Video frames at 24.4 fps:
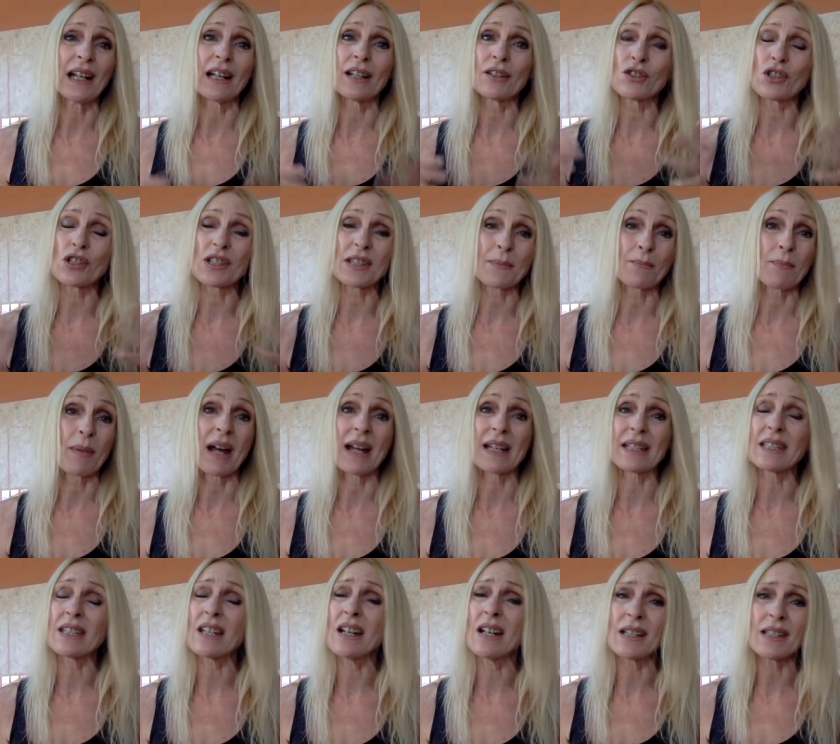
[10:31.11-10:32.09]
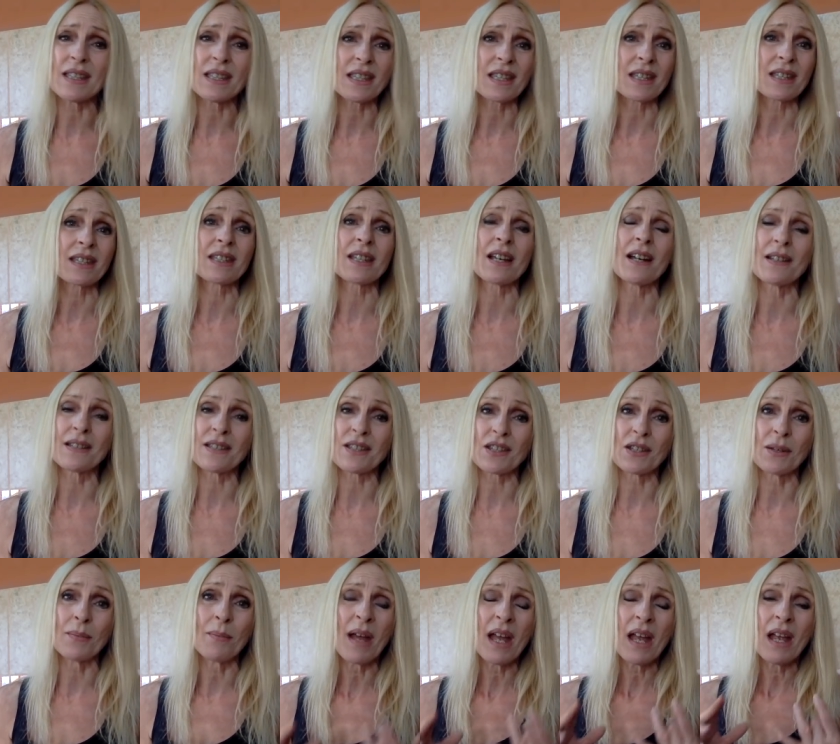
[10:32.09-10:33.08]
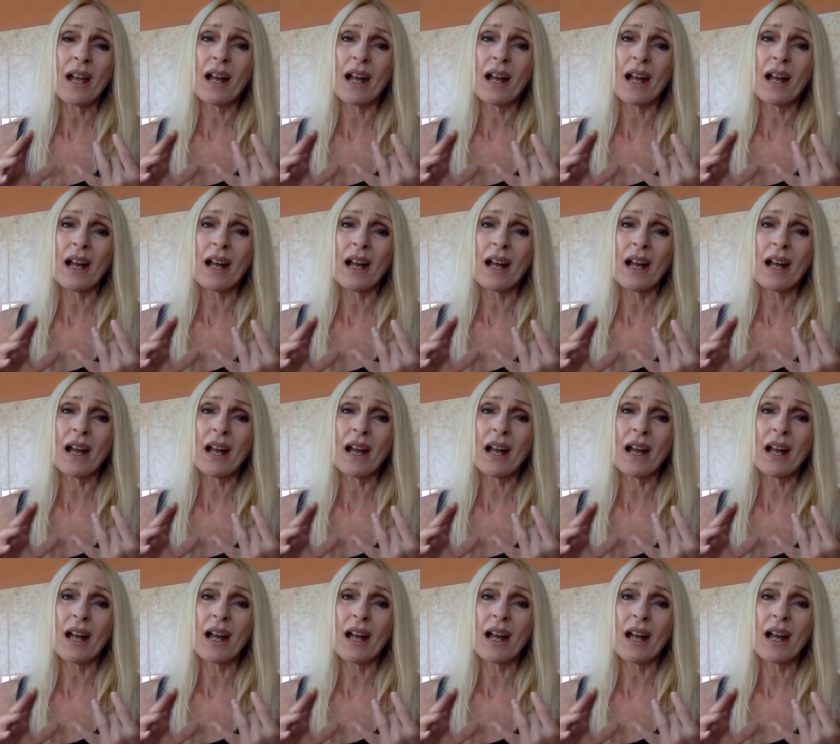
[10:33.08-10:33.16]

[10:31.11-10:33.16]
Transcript: I'll just buy tons and tons of them.